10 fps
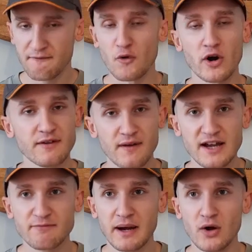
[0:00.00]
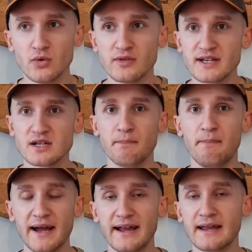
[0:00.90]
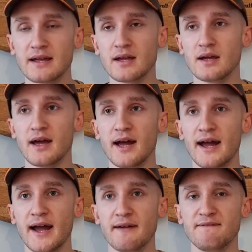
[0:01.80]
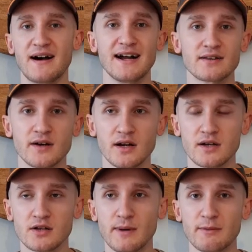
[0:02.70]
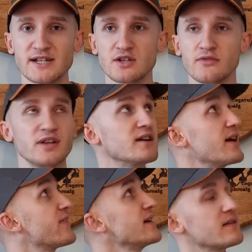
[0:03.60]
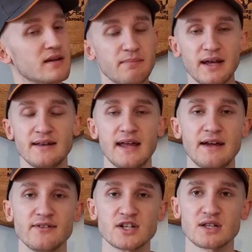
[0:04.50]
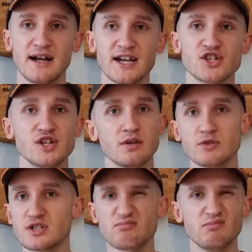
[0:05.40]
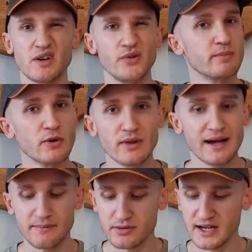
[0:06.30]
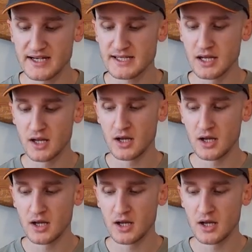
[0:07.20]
forty-five pounds is a big uh, factor to my whiskey of the year. I think the Ben Nevis last year was round about that price.